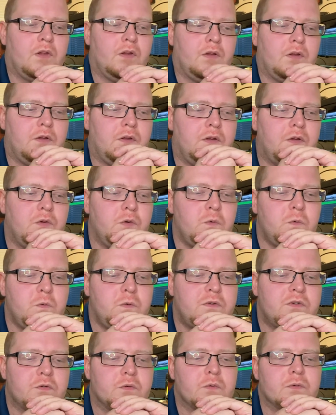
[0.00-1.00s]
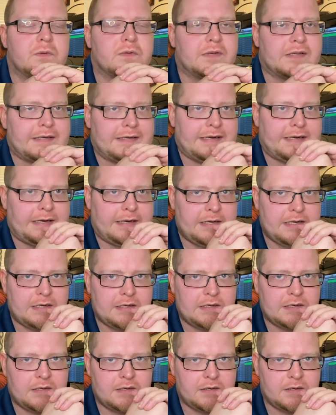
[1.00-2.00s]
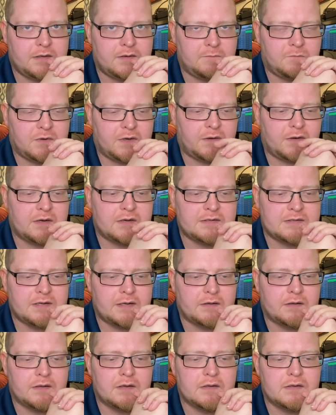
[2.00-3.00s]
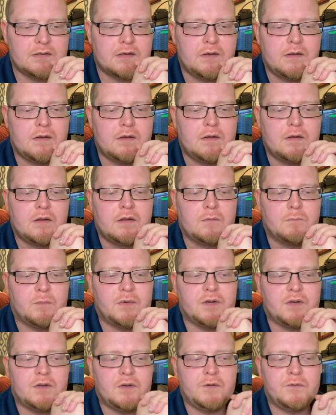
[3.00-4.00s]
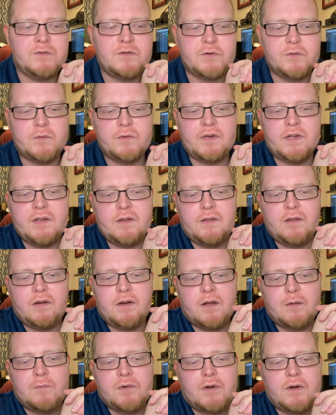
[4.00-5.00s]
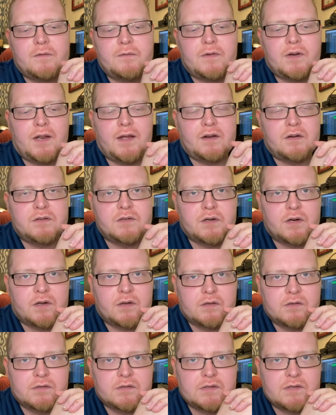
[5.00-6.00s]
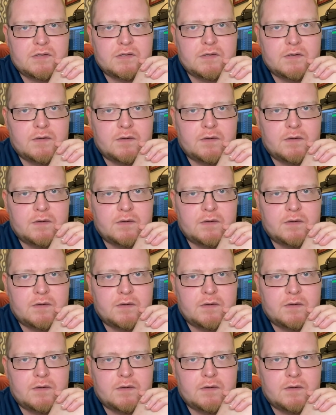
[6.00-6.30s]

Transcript: Usually, I'm not going to say this, but usually the number of electrons